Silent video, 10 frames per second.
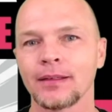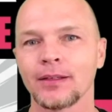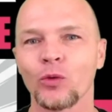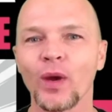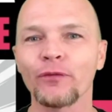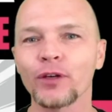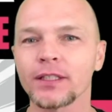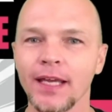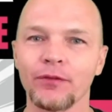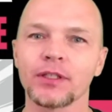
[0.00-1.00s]
Wait for a
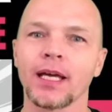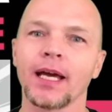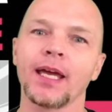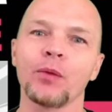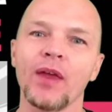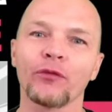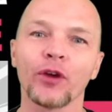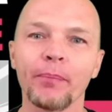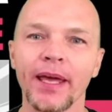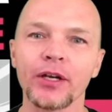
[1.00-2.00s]
safer time, wait for a
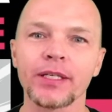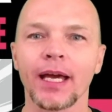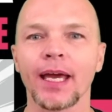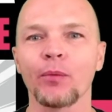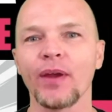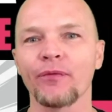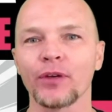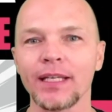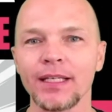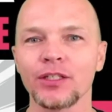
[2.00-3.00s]
better time, wait for an
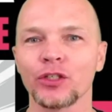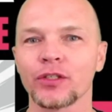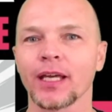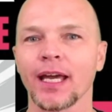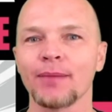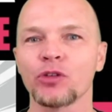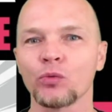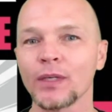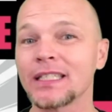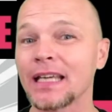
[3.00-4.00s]
easier time to
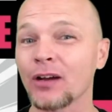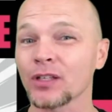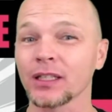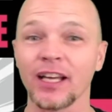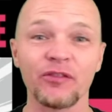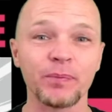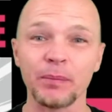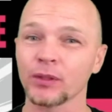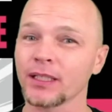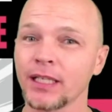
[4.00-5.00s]
reach out, to love
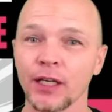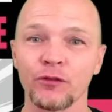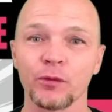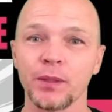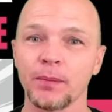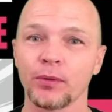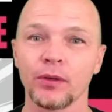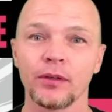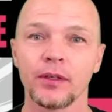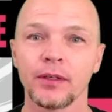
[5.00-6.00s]
people, to care for
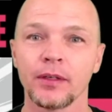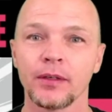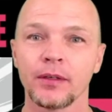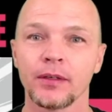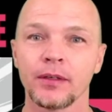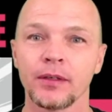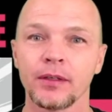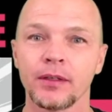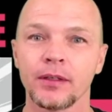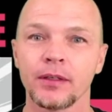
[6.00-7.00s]
people,
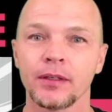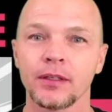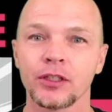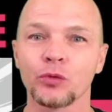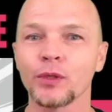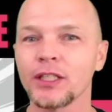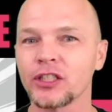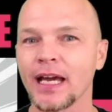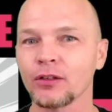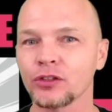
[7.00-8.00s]
to reach
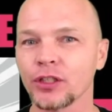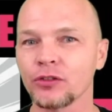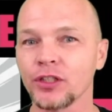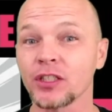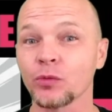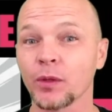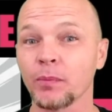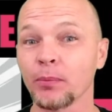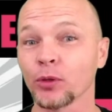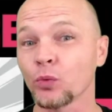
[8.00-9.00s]
out and share Jesus with
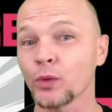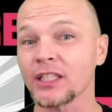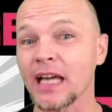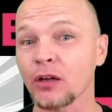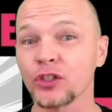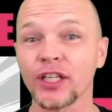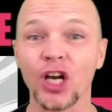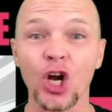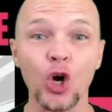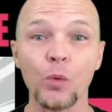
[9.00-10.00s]
people, to reach out and share
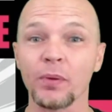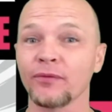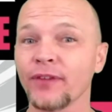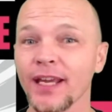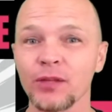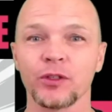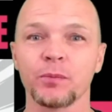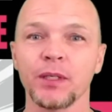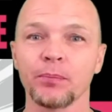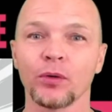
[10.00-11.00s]
hope and faith with
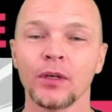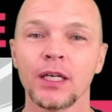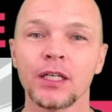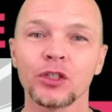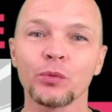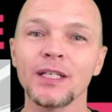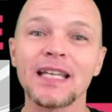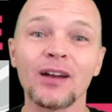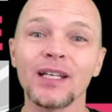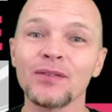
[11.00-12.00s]
people, to reach
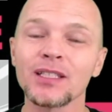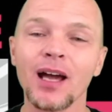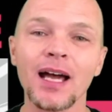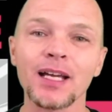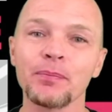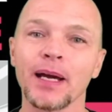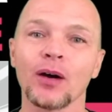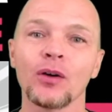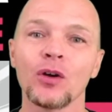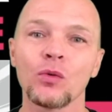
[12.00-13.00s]
out and even talk
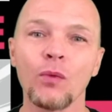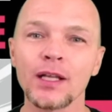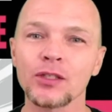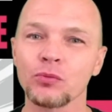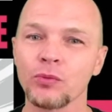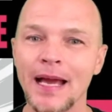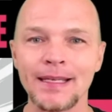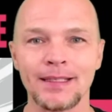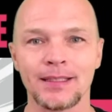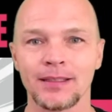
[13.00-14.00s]
about what's
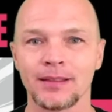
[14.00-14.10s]
right